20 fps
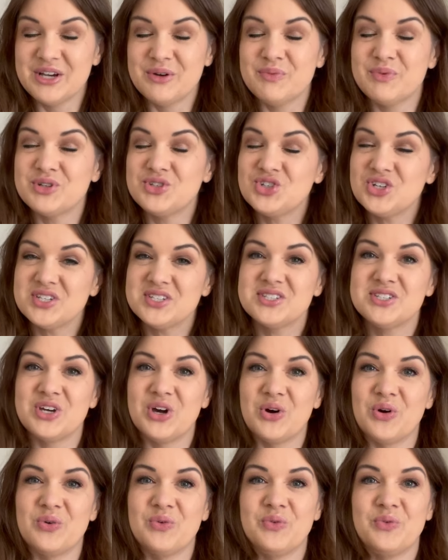But just
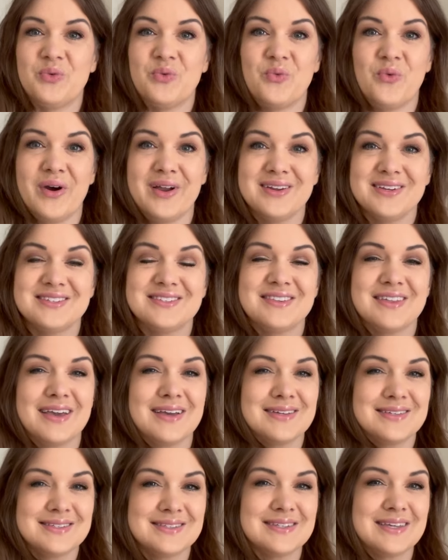know once they
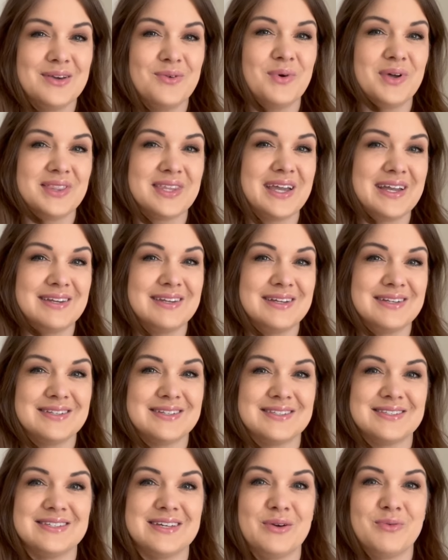see what they need to
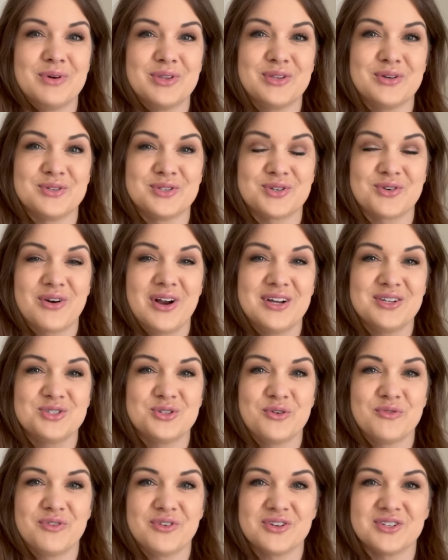see with those
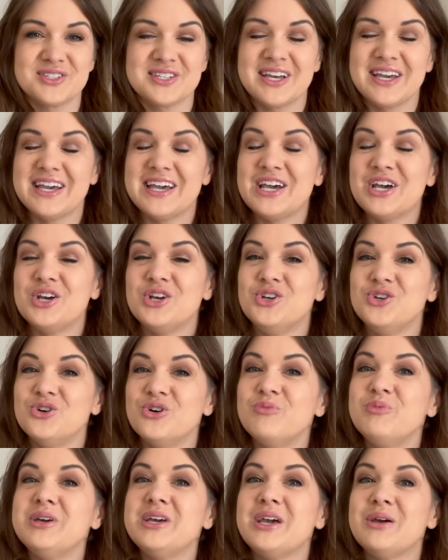crossovers, you'll
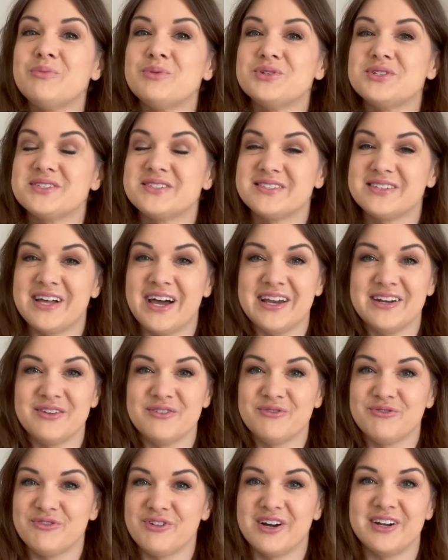be able to slide in
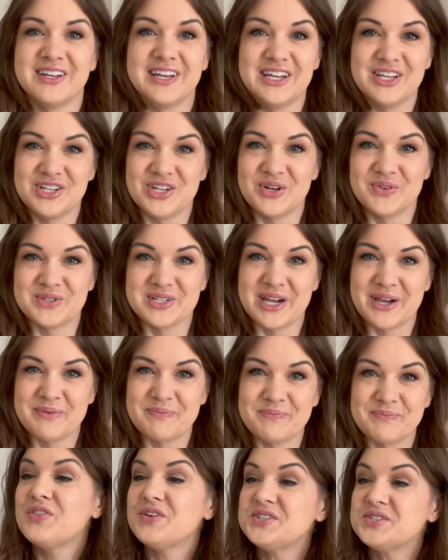front in no time.
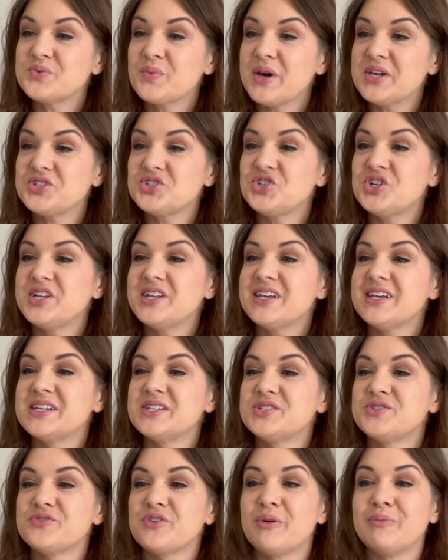This question
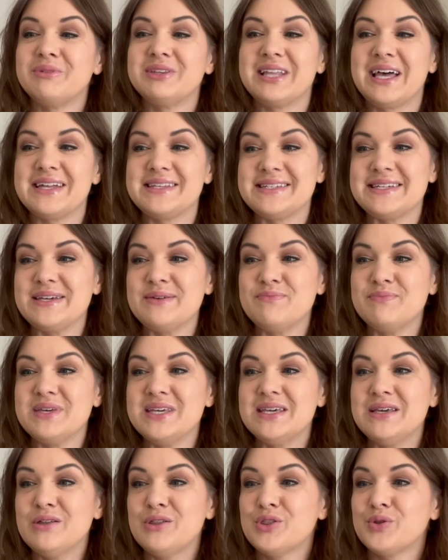is from Letty
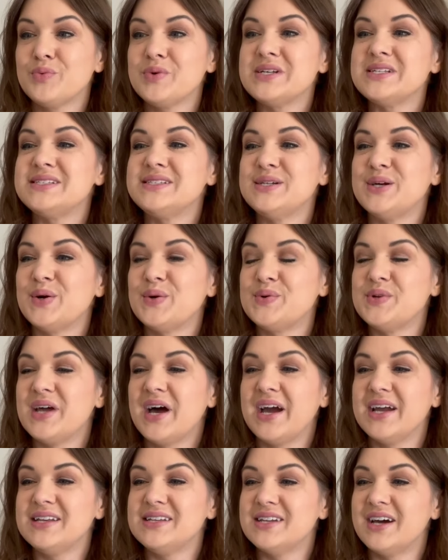Me
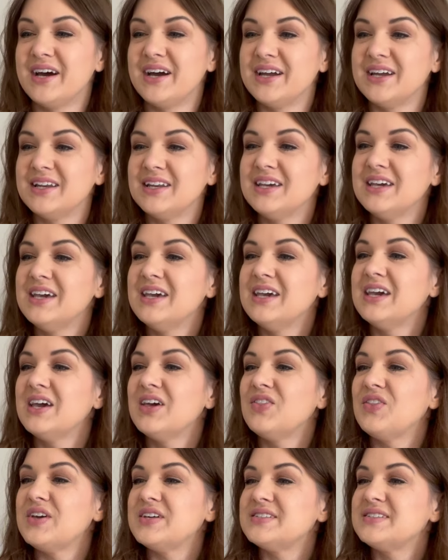3099.
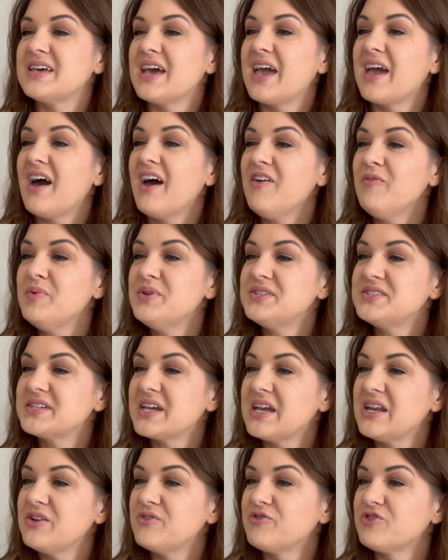They say, I've been
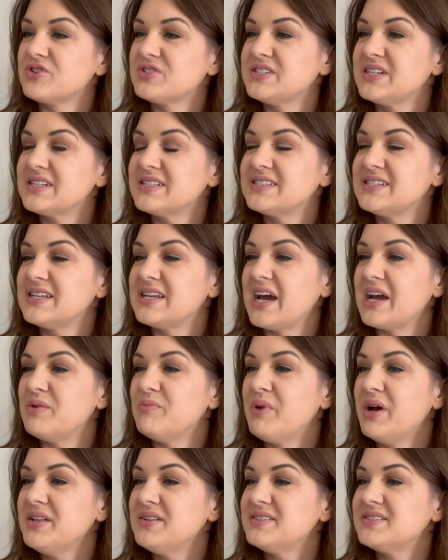skating for six to nine
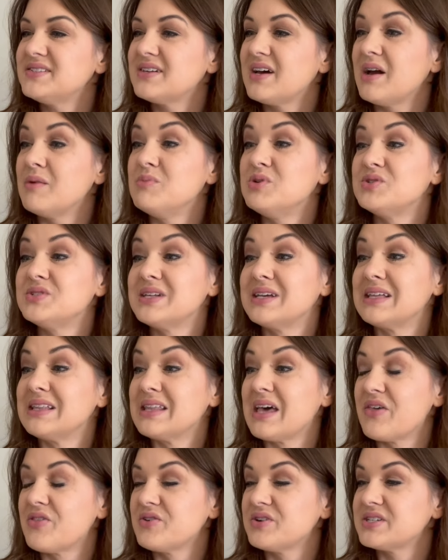months. I'm using
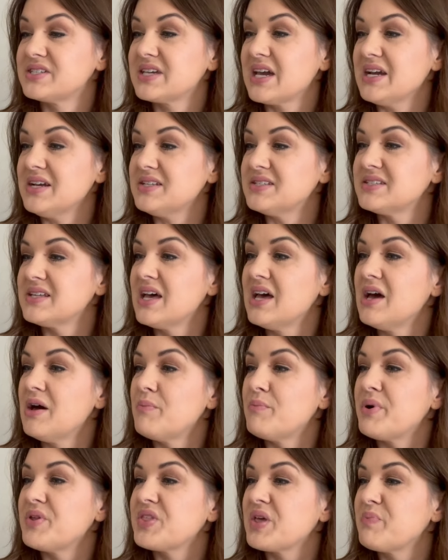leather skates,
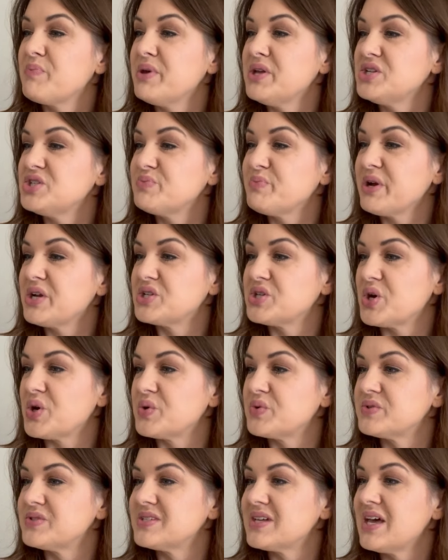but they pinch my
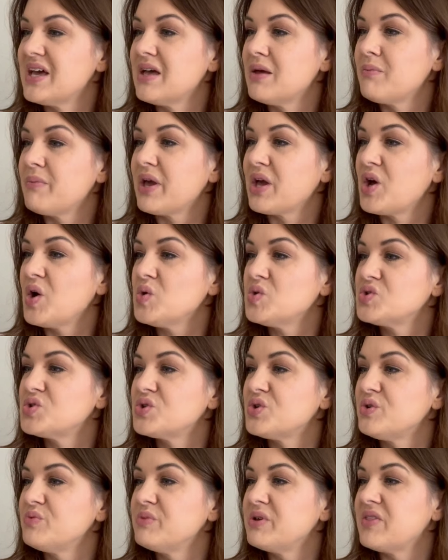toes. My coach
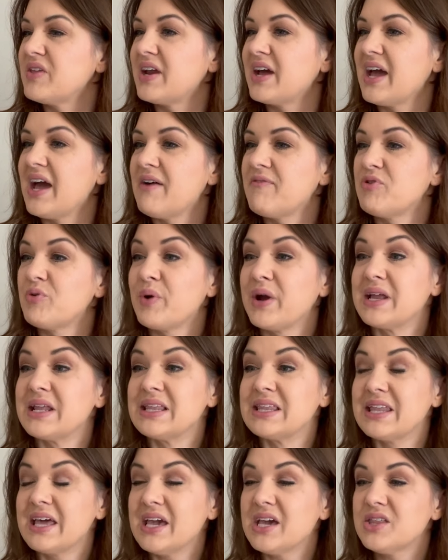told me that I have the right
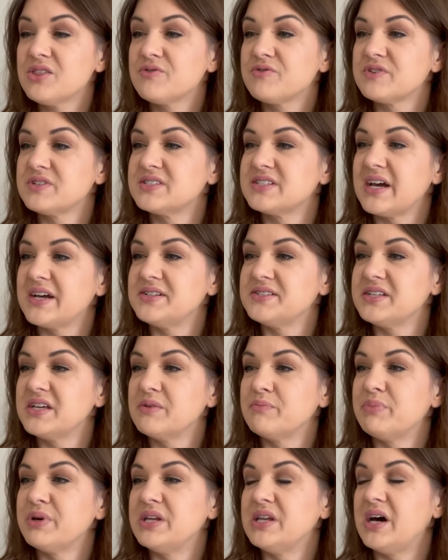length for
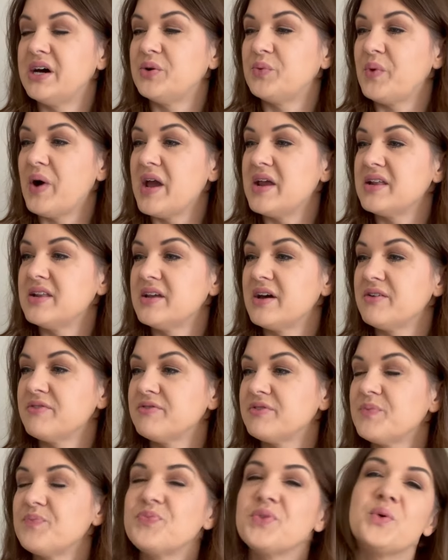sizing, but not wide enough.